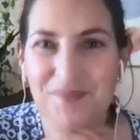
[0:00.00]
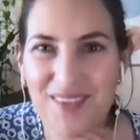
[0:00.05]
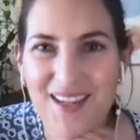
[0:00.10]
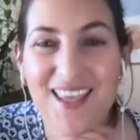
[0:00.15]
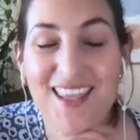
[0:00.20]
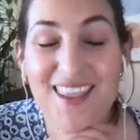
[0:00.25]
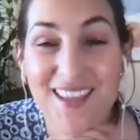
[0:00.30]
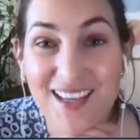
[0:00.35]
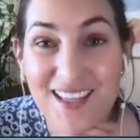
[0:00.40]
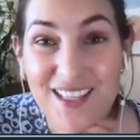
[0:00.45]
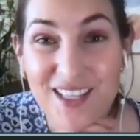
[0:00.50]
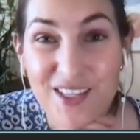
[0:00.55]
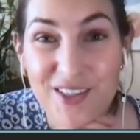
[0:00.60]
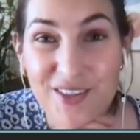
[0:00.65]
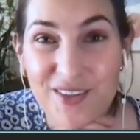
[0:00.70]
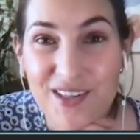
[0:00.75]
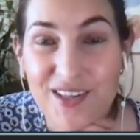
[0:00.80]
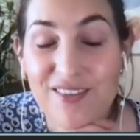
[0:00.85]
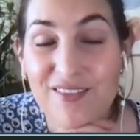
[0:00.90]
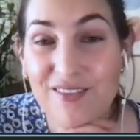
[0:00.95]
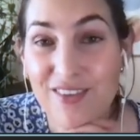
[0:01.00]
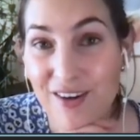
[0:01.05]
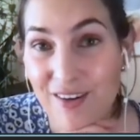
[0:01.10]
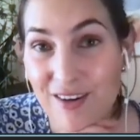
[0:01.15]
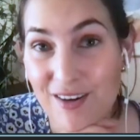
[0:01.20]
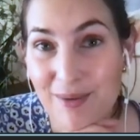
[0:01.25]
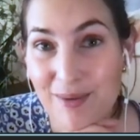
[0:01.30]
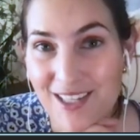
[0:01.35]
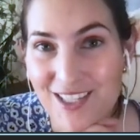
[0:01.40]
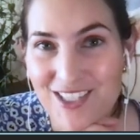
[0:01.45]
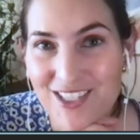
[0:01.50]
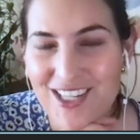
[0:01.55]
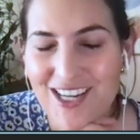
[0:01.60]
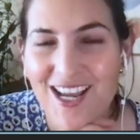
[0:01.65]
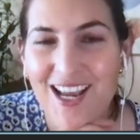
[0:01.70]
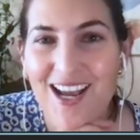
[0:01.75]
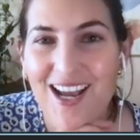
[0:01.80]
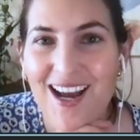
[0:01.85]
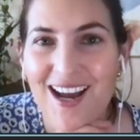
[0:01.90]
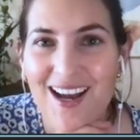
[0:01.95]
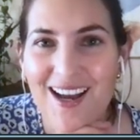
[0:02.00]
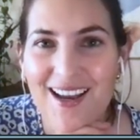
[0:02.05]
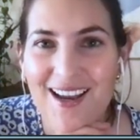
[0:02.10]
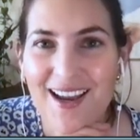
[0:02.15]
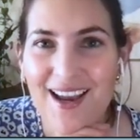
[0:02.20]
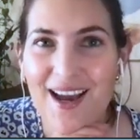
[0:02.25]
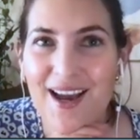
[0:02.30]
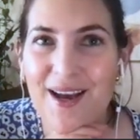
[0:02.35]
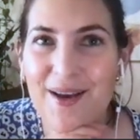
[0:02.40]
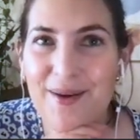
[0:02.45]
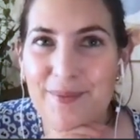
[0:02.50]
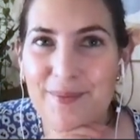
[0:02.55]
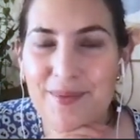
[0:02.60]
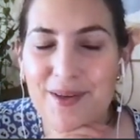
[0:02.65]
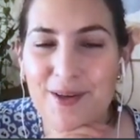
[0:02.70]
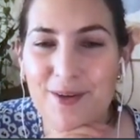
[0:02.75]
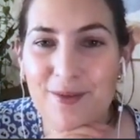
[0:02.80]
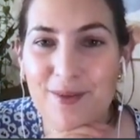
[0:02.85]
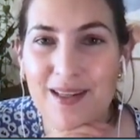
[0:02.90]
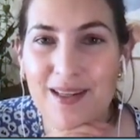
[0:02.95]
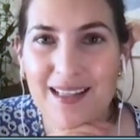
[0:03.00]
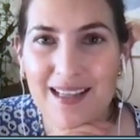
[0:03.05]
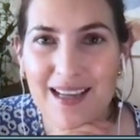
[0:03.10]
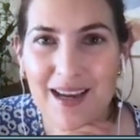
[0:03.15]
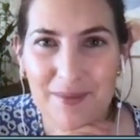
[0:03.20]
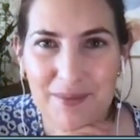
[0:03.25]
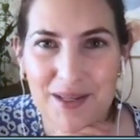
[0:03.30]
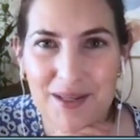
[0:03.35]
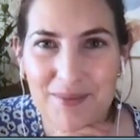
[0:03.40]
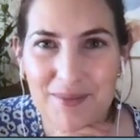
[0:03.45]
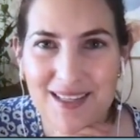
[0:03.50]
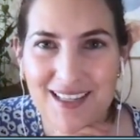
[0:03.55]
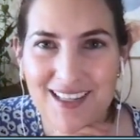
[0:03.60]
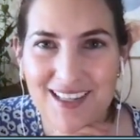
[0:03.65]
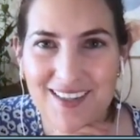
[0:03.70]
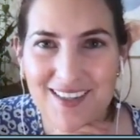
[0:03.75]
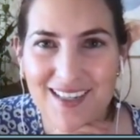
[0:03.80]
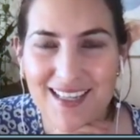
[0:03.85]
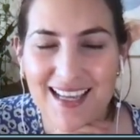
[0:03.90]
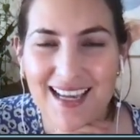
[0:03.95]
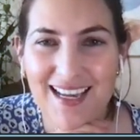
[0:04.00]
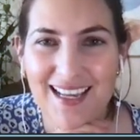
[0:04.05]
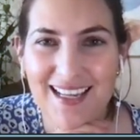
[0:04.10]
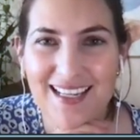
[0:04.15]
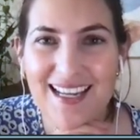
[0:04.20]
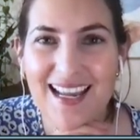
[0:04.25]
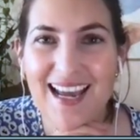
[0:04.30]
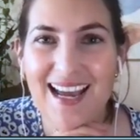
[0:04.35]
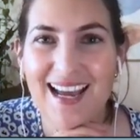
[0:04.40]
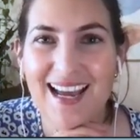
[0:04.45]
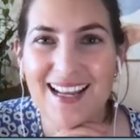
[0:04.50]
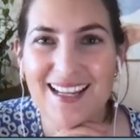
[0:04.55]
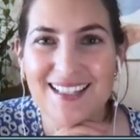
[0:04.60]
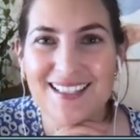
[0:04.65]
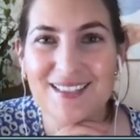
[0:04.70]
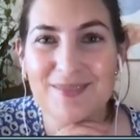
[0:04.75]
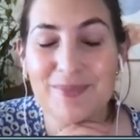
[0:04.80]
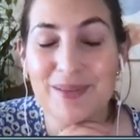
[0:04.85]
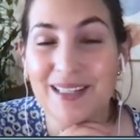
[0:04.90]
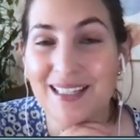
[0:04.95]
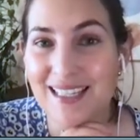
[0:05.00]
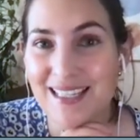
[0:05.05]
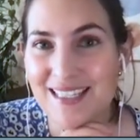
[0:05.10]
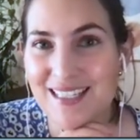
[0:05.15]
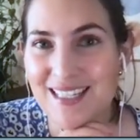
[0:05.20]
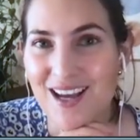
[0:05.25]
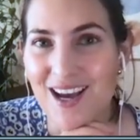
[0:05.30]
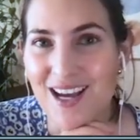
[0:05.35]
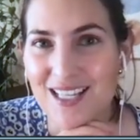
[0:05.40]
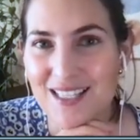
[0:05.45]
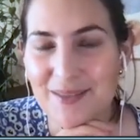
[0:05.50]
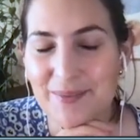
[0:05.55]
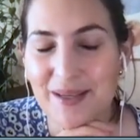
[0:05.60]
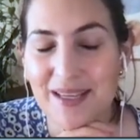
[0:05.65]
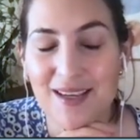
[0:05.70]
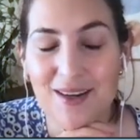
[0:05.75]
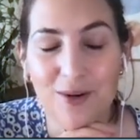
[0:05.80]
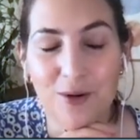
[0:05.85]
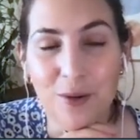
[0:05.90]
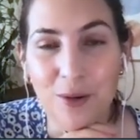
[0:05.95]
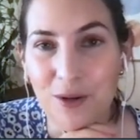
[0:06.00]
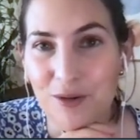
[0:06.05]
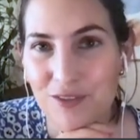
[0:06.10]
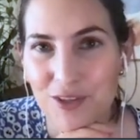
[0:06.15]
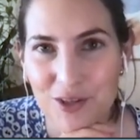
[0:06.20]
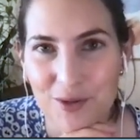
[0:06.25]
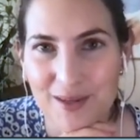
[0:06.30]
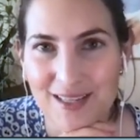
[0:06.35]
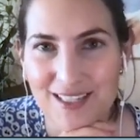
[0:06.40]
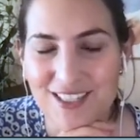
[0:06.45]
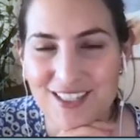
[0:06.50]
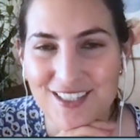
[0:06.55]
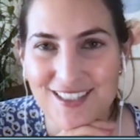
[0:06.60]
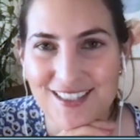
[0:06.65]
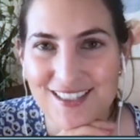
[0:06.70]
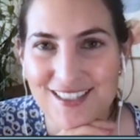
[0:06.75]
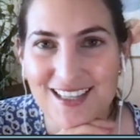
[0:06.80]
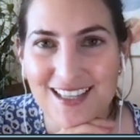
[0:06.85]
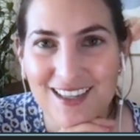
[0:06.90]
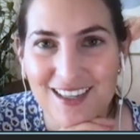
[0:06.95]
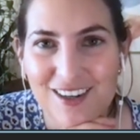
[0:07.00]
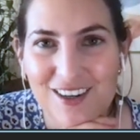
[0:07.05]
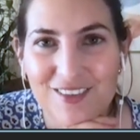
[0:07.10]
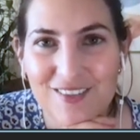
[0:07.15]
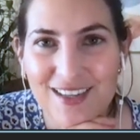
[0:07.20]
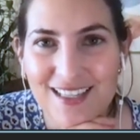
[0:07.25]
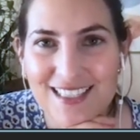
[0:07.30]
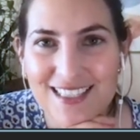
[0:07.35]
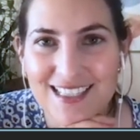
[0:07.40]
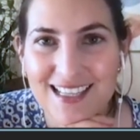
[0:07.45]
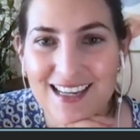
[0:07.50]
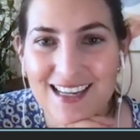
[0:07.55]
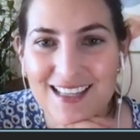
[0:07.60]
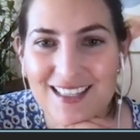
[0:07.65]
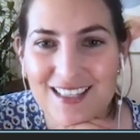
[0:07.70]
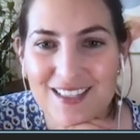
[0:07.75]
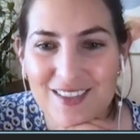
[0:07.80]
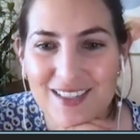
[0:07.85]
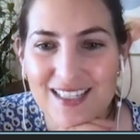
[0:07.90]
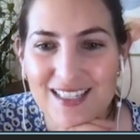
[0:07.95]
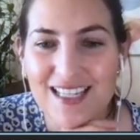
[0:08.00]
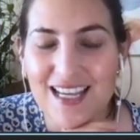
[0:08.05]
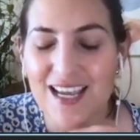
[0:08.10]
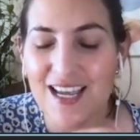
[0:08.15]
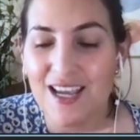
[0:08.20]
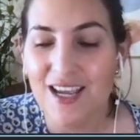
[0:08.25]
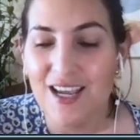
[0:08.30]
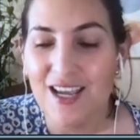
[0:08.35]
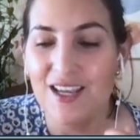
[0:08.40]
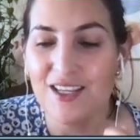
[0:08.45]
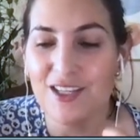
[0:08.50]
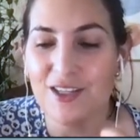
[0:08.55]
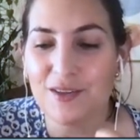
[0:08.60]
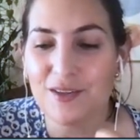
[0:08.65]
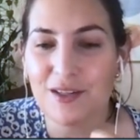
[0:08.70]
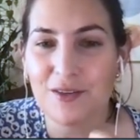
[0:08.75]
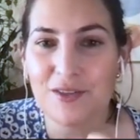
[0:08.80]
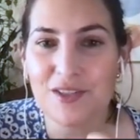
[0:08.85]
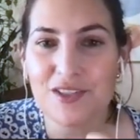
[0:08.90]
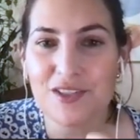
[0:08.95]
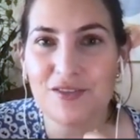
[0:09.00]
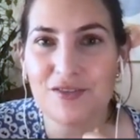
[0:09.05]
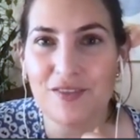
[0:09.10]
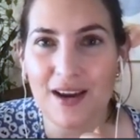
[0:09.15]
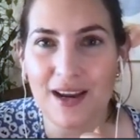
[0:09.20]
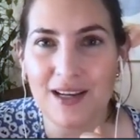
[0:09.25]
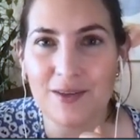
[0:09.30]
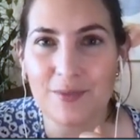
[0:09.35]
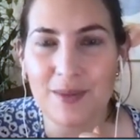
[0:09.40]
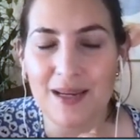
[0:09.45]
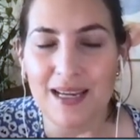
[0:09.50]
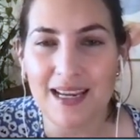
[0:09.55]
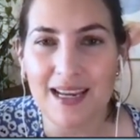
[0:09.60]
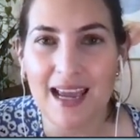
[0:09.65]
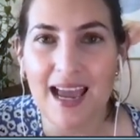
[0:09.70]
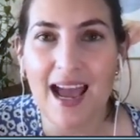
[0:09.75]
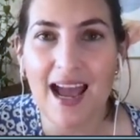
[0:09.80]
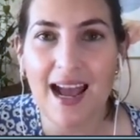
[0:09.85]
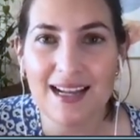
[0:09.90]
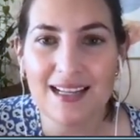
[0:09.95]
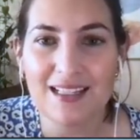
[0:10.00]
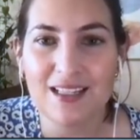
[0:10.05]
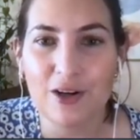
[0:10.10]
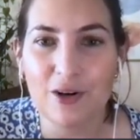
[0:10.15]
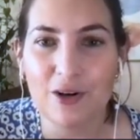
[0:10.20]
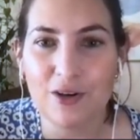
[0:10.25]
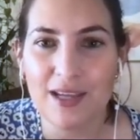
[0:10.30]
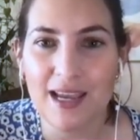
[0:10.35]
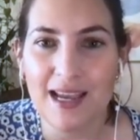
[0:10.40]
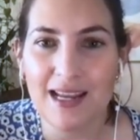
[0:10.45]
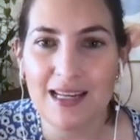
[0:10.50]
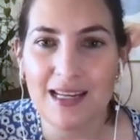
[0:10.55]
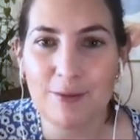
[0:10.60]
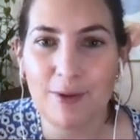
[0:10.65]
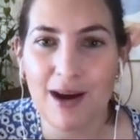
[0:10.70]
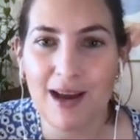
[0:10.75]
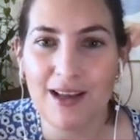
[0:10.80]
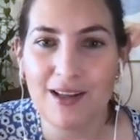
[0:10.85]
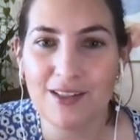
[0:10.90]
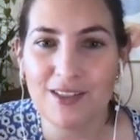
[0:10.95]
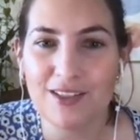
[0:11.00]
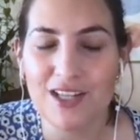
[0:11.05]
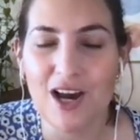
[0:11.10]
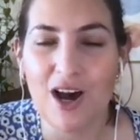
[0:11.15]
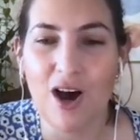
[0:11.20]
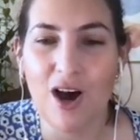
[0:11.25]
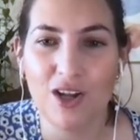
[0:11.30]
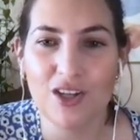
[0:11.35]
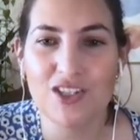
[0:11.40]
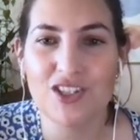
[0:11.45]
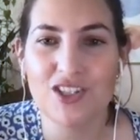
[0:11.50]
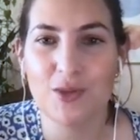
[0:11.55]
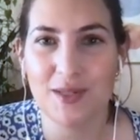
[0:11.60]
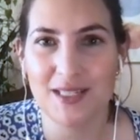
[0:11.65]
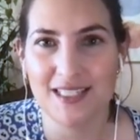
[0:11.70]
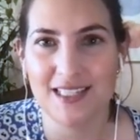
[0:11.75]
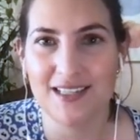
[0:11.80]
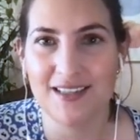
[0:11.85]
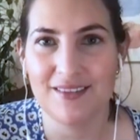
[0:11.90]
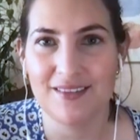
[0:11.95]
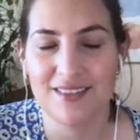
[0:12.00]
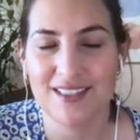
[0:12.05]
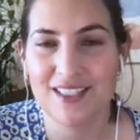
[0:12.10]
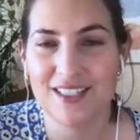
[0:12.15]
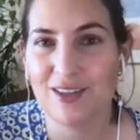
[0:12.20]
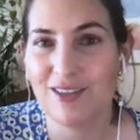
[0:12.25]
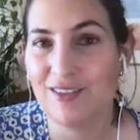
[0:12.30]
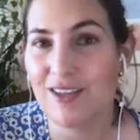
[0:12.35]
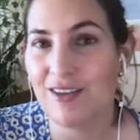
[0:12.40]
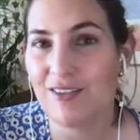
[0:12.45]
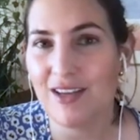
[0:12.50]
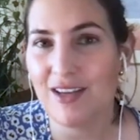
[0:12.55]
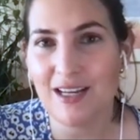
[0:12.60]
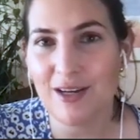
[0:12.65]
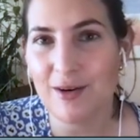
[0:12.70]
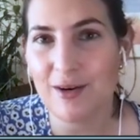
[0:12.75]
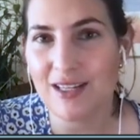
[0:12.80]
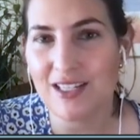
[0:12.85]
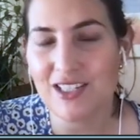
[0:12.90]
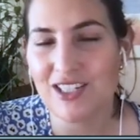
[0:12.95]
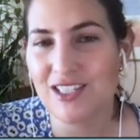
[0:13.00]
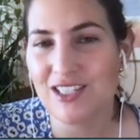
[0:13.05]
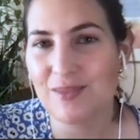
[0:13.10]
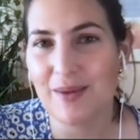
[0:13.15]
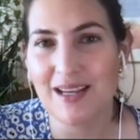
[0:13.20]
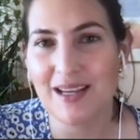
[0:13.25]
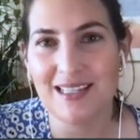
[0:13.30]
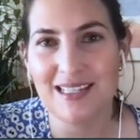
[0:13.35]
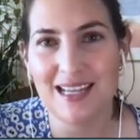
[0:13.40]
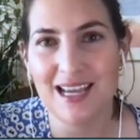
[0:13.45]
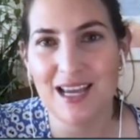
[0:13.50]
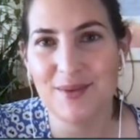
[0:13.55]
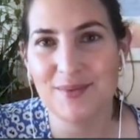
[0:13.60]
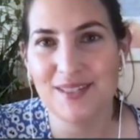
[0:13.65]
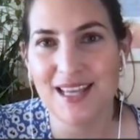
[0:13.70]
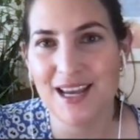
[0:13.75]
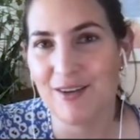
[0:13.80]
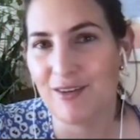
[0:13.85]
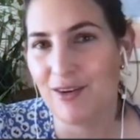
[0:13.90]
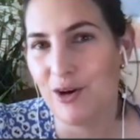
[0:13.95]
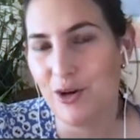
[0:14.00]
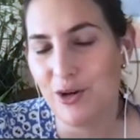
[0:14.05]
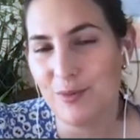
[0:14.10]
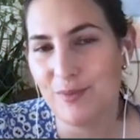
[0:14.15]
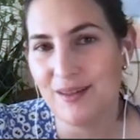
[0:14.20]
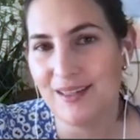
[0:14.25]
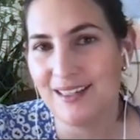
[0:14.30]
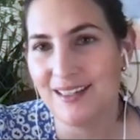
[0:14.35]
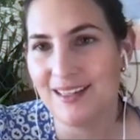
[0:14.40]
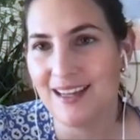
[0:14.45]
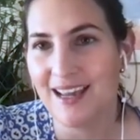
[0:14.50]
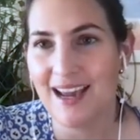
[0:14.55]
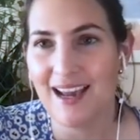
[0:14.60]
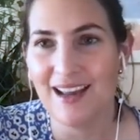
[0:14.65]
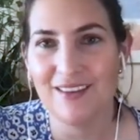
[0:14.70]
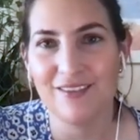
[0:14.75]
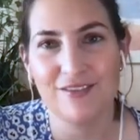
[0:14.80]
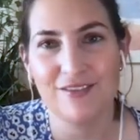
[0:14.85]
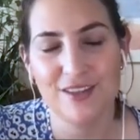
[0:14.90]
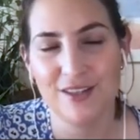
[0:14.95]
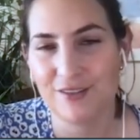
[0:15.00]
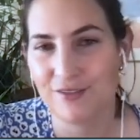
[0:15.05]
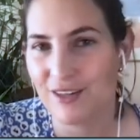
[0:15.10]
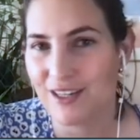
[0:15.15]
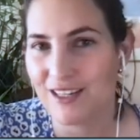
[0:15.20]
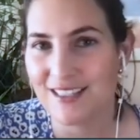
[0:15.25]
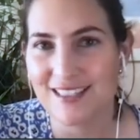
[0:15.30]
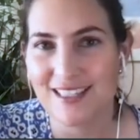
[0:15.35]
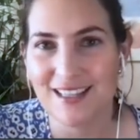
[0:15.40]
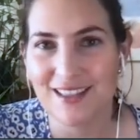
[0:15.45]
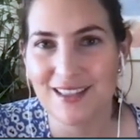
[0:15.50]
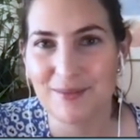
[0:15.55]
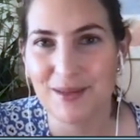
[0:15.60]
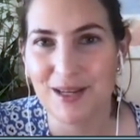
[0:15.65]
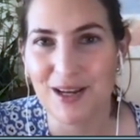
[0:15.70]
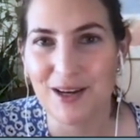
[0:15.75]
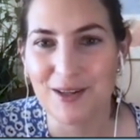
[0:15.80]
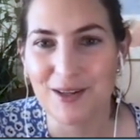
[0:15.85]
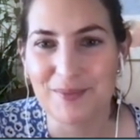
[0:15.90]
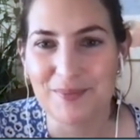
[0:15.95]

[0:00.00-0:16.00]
Thank you very much. I am really happy to be here again, and please ask me all of your questions. I can't wait to get into it. You can also find me at @GoKatieWilde on Twitter. So if you have any questions, my DMs there are open, and feel free to send them along.